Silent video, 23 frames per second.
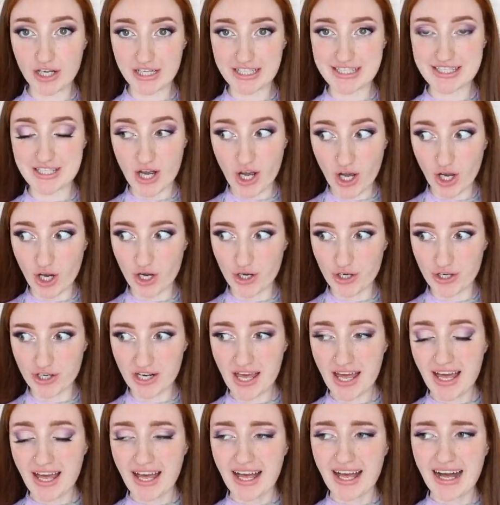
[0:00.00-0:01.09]
on its
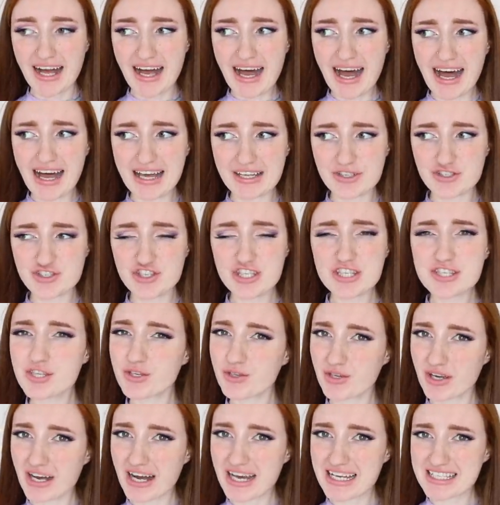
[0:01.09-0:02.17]
own, uh, just so
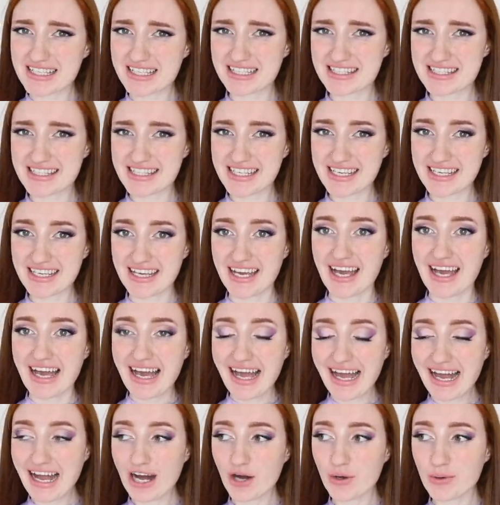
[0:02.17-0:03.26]
you guys can see
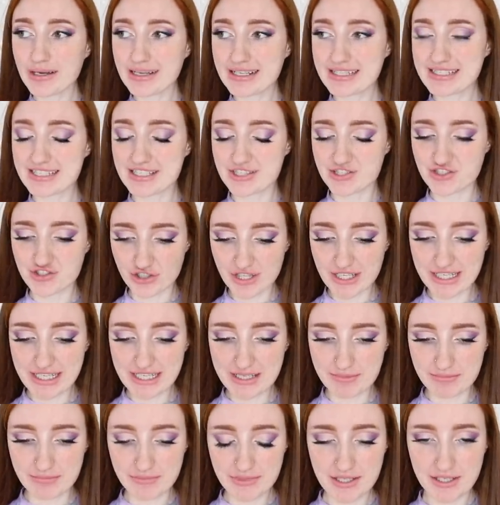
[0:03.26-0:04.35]
how
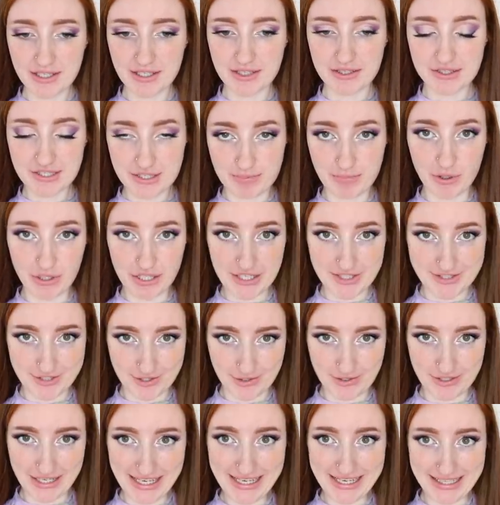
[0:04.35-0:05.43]
extreme this
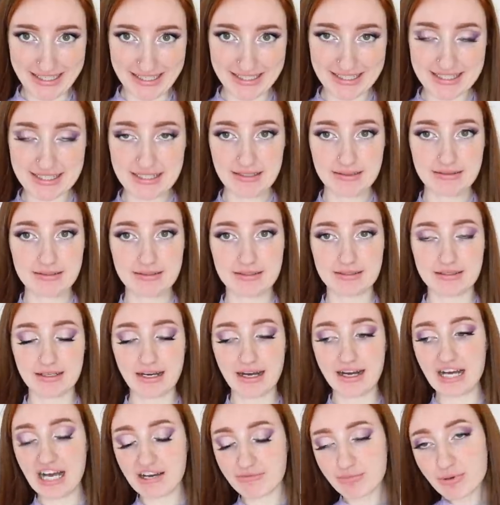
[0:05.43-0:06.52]
bodysuit is.
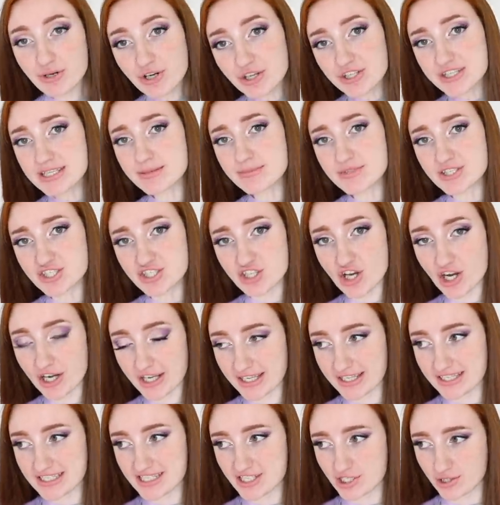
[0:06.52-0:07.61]
Uh, I've put on some
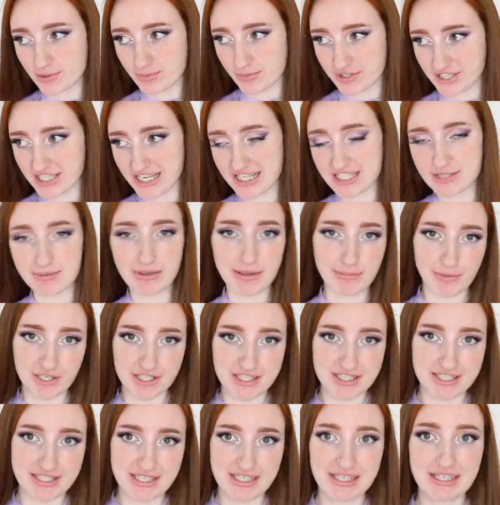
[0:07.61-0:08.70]
stockings to protect my
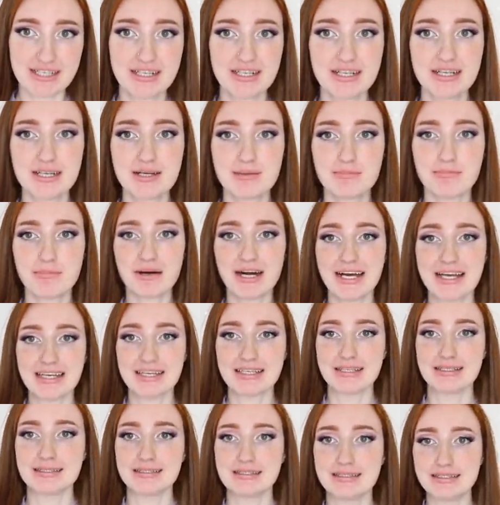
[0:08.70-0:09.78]
modesty, but
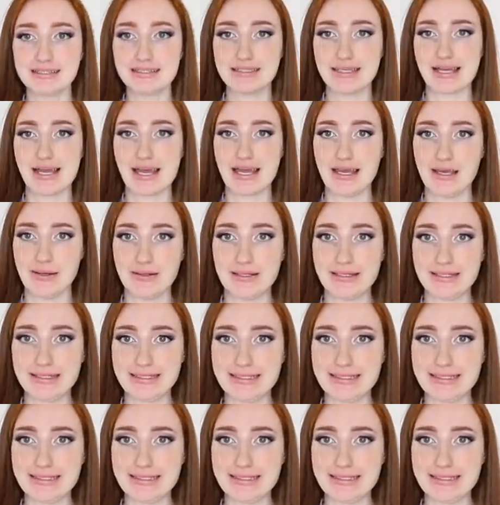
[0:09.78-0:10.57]
here it